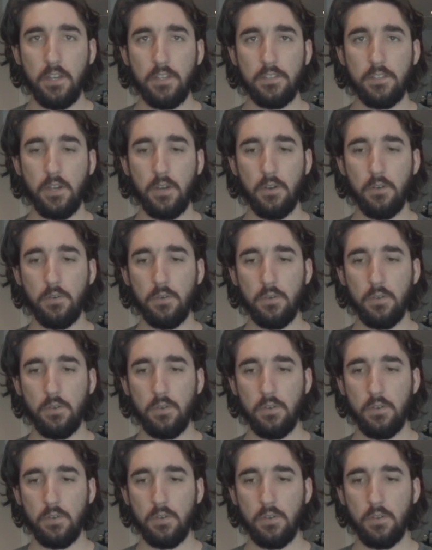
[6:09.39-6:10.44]
So,
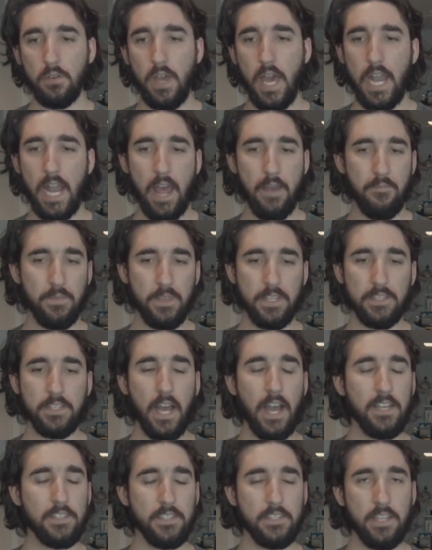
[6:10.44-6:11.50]
and this
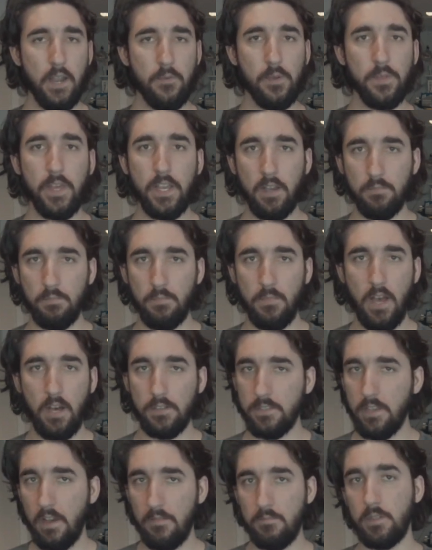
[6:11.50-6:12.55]
ties into everything
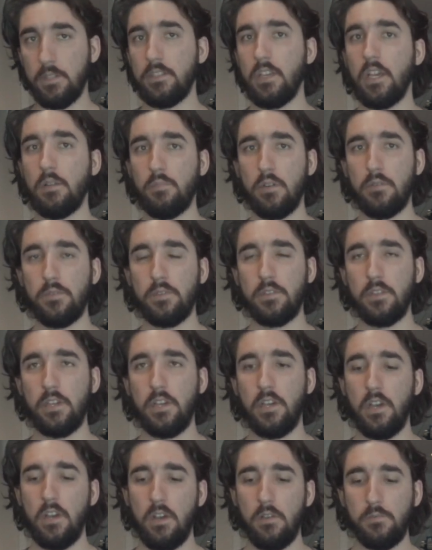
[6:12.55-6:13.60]
else I've been saying perfectly.
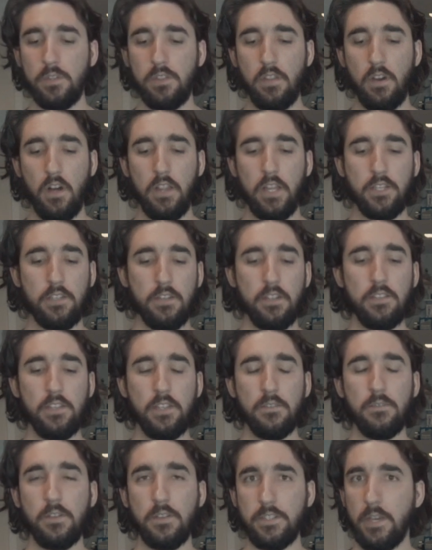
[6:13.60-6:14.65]
With
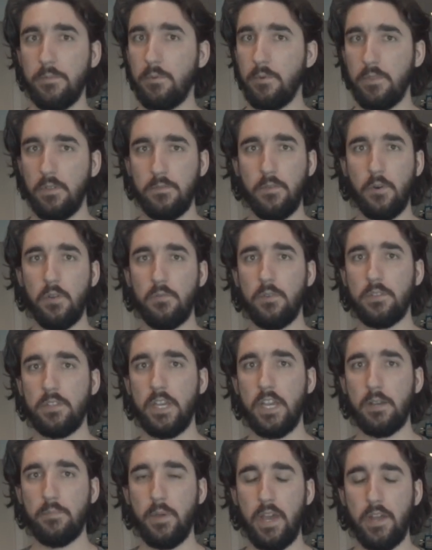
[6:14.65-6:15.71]
electricity, for example, with a
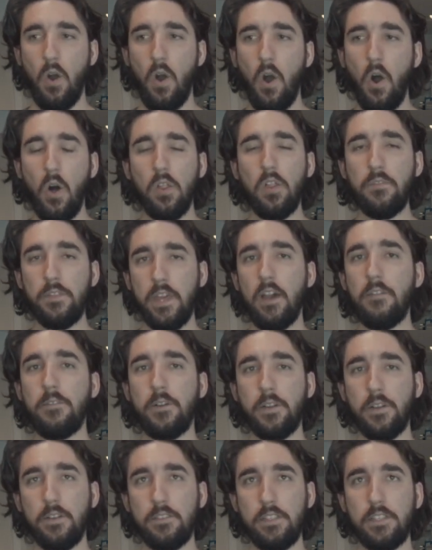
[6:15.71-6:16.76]
photovoltaic panel, all of the
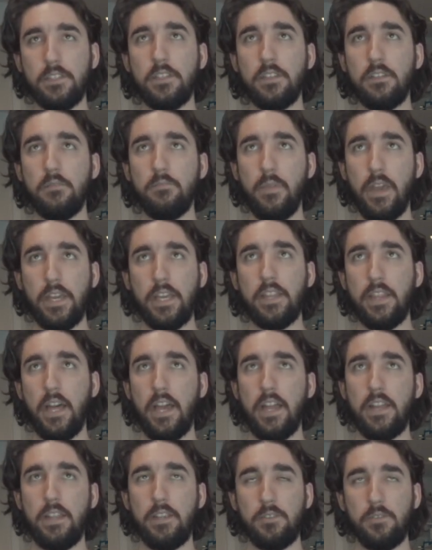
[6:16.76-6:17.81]
effort goes into making
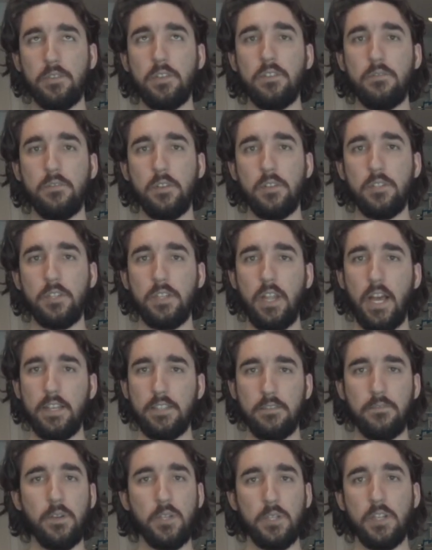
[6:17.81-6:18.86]
that initial conversion
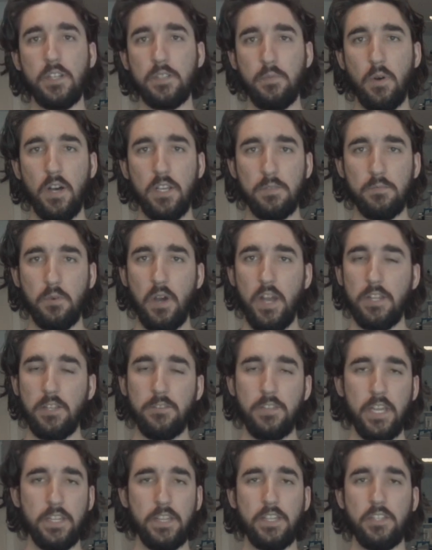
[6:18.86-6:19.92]
as efficient as possible. And you
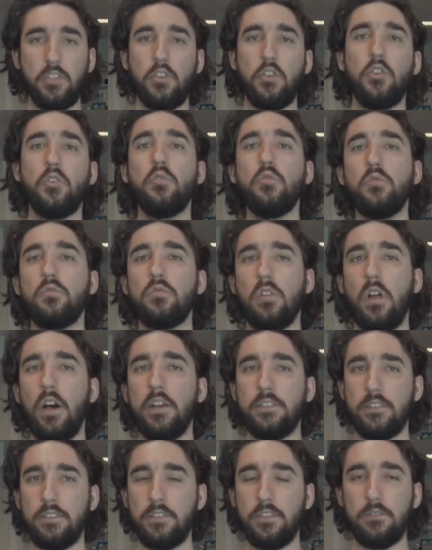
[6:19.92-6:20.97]
take these huge
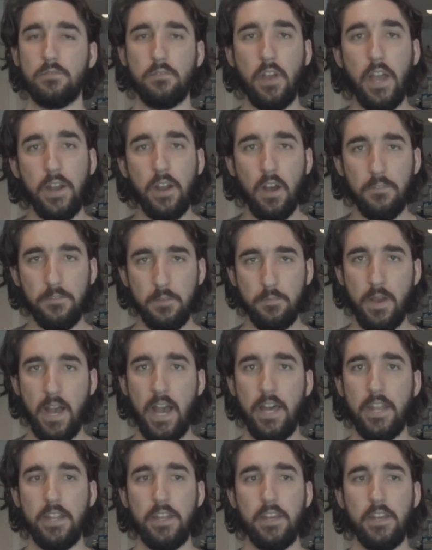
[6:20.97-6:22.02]
losses just right off the
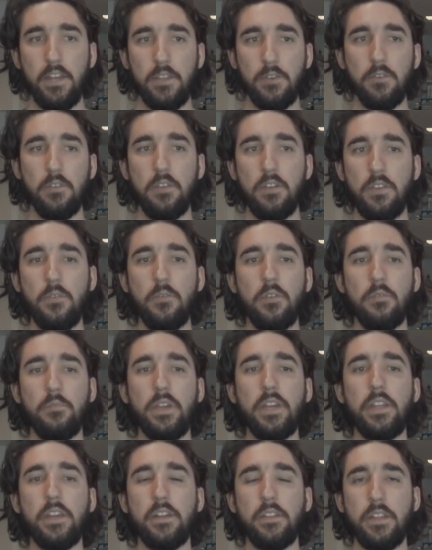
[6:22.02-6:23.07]
bat. You
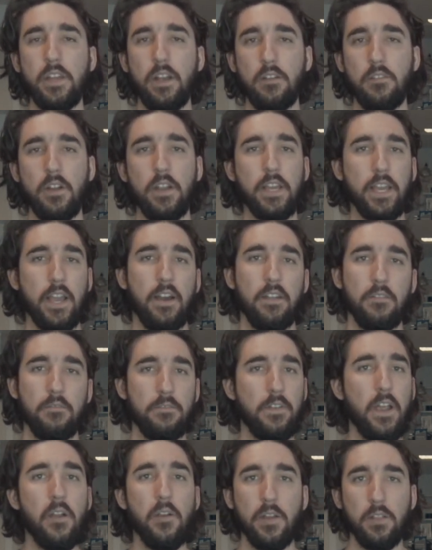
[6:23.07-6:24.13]
immediately are running at
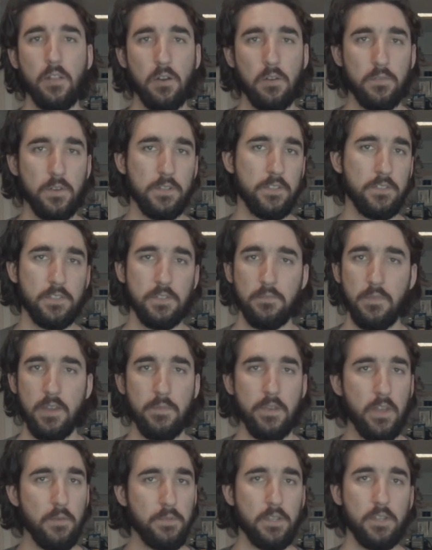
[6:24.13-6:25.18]
very low efficiency,
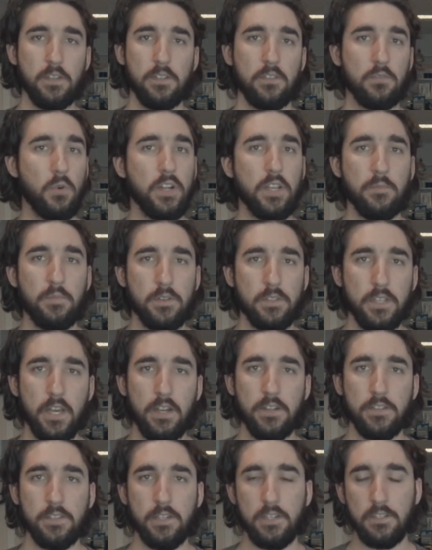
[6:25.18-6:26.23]
maybe up to
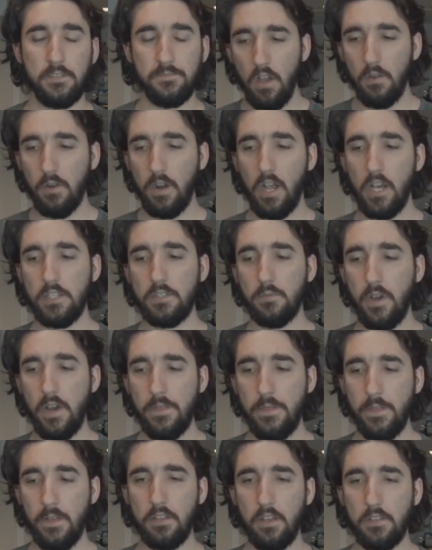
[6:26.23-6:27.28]
20% or so. Whereas
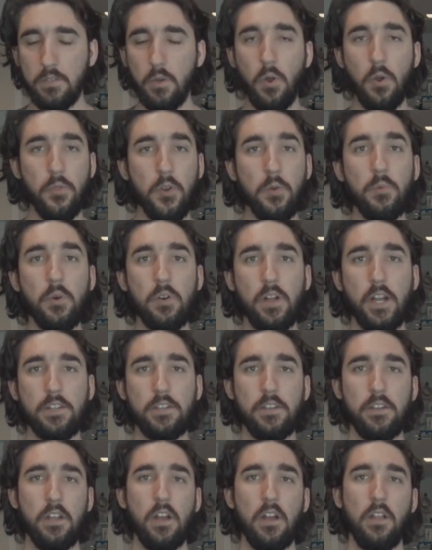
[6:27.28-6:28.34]
with a solar thermal
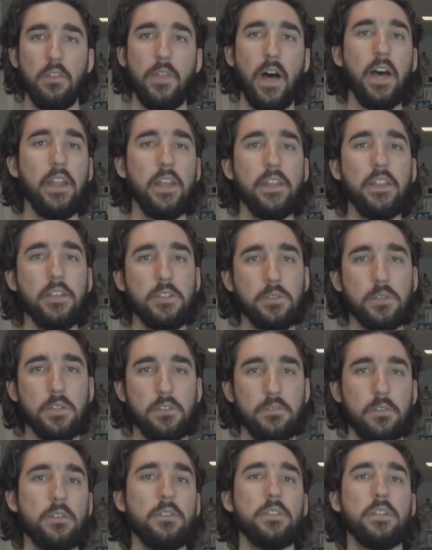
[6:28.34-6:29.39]
collector, that initial
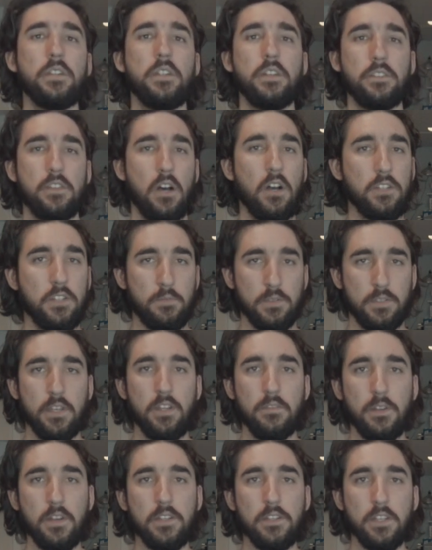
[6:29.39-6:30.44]
conversion is
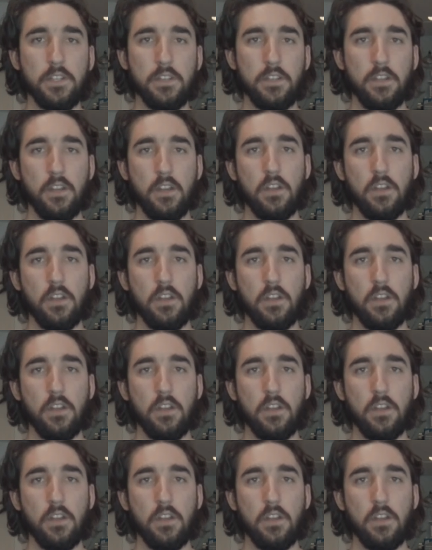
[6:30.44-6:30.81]
100% efficient.